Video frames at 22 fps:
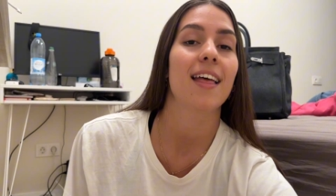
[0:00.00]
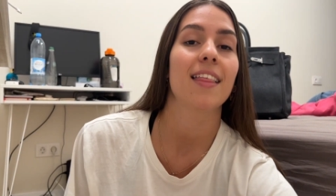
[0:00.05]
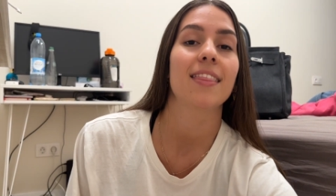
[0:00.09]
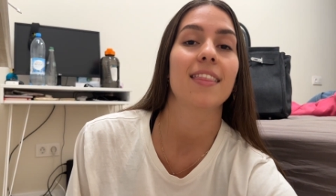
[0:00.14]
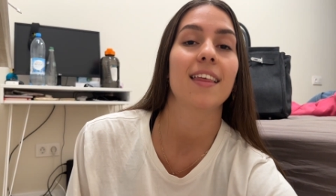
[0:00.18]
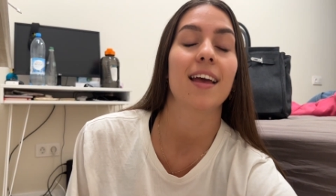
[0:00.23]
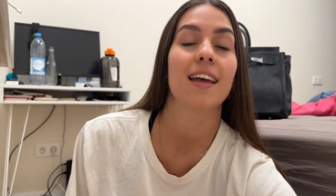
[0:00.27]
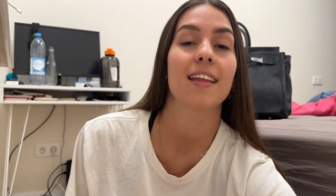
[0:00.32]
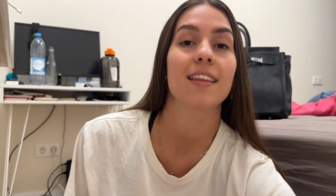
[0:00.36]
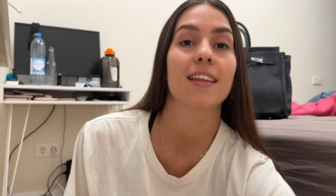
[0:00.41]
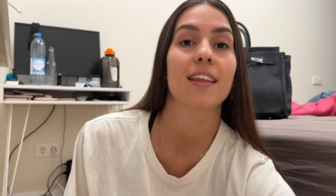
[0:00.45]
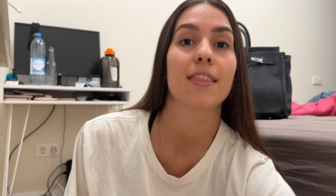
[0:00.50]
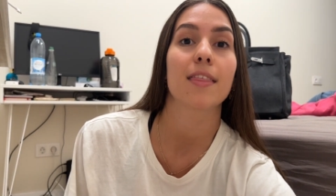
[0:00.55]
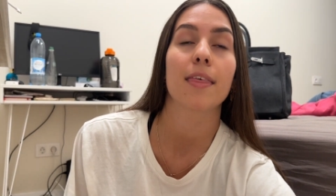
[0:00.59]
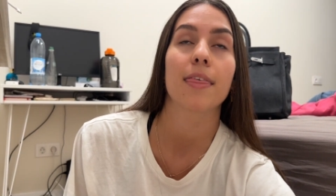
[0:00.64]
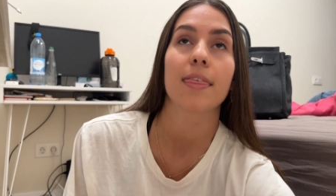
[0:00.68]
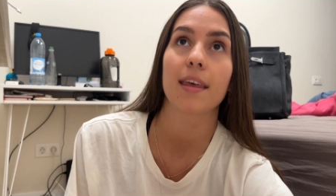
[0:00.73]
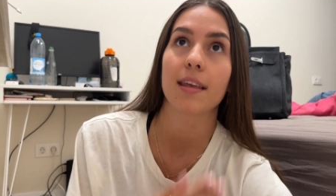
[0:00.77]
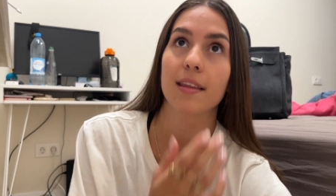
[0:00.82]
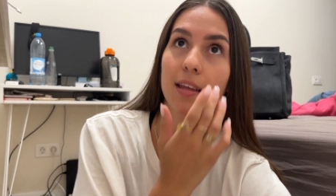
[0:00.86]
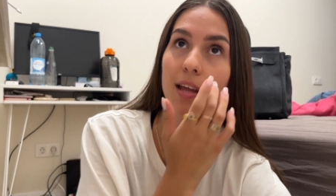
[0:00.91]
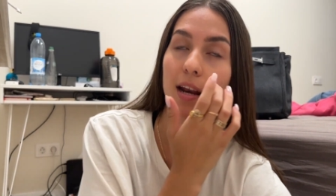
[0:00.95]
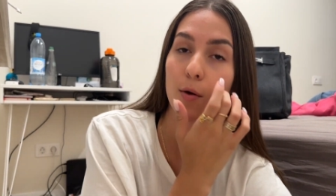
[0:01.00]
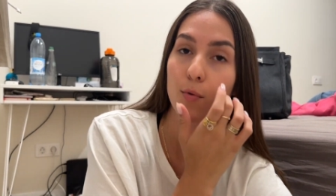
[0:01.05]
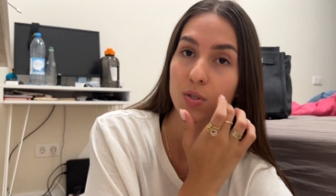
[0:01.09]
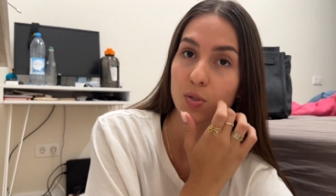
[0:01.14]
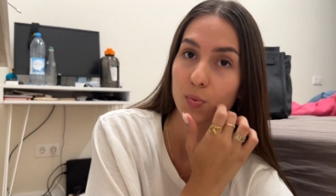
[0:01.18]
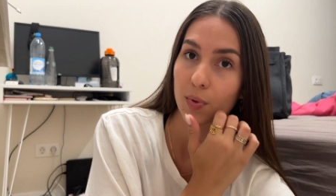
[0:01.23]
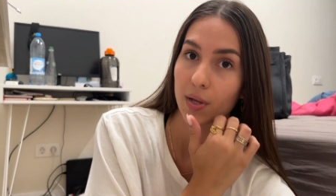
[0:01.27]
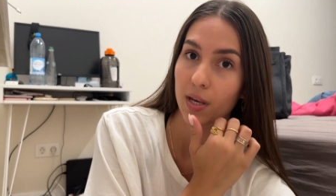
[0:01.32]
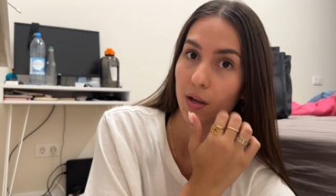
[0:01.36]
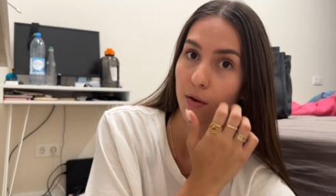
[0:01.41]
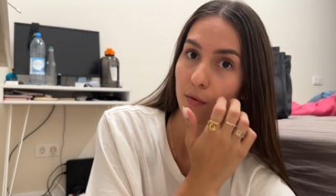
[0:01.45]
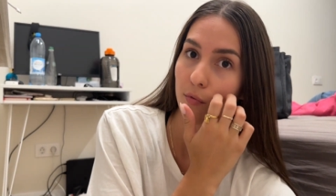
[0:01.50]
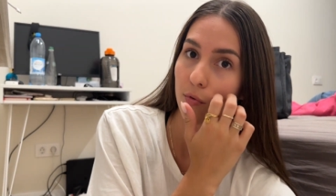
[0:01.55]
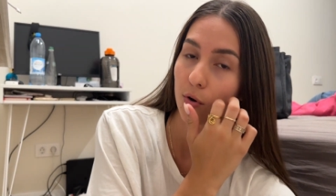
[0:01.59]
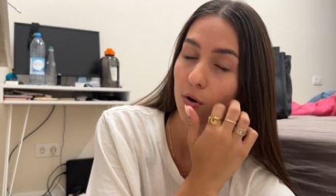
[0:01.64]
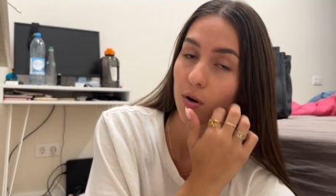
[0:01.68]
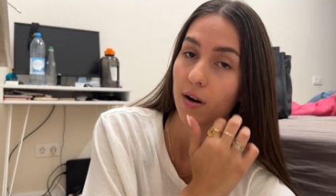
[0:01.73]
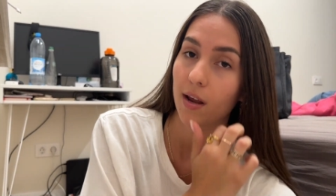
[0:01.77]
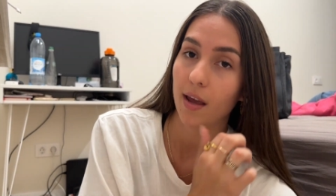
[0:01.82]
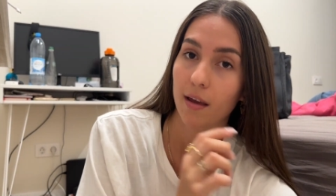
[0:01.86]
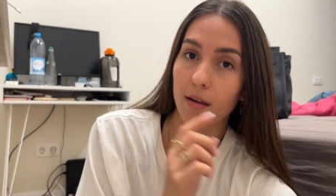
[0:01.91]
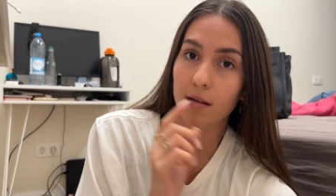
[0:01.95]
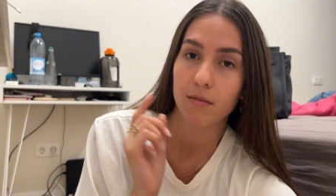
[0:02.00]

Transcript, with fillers: and then the thing that I was waiting for